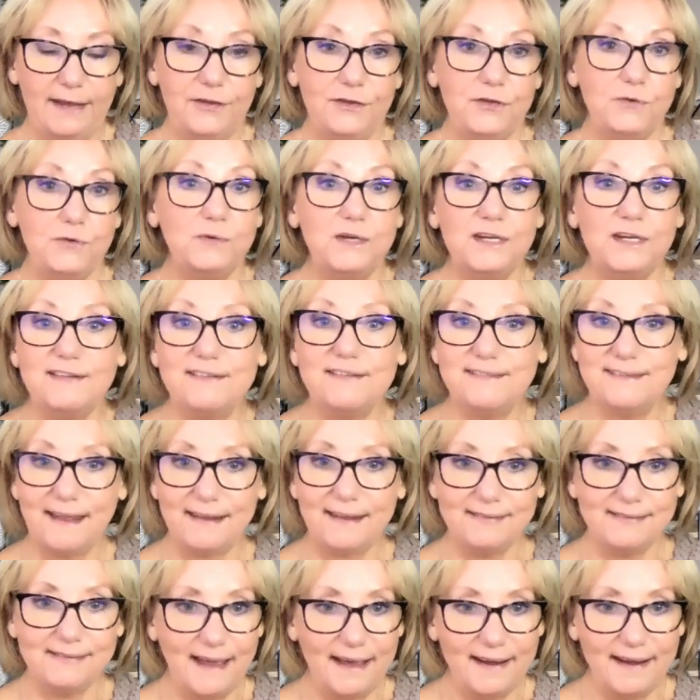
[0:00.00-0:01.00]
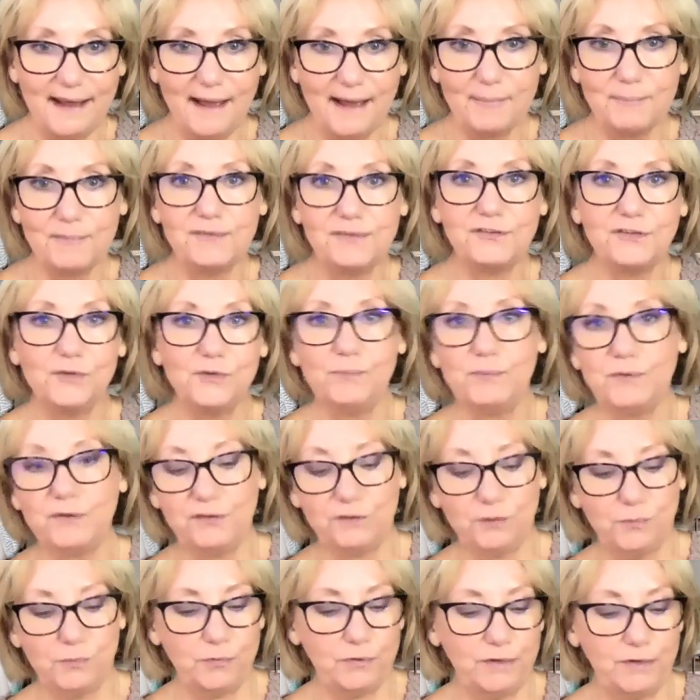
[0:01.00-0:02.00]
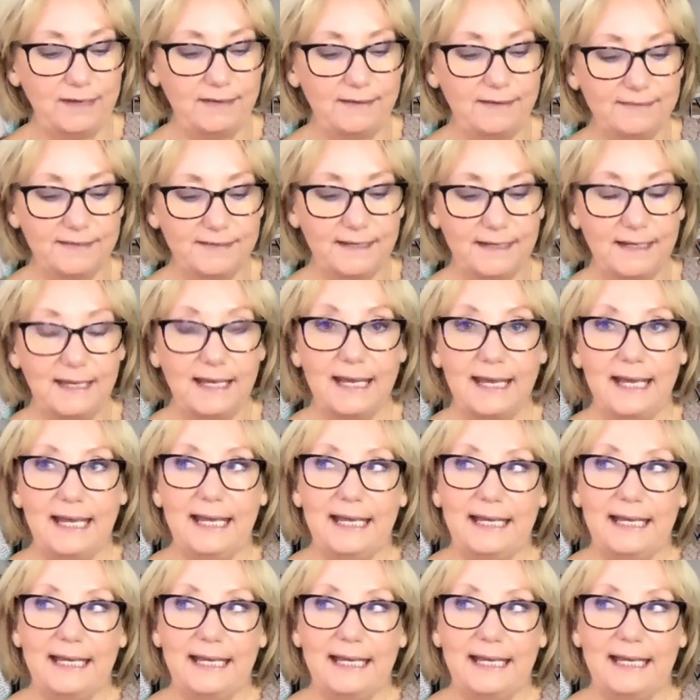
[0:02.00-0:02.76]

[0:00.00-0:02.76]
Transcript: You can set that up super easy.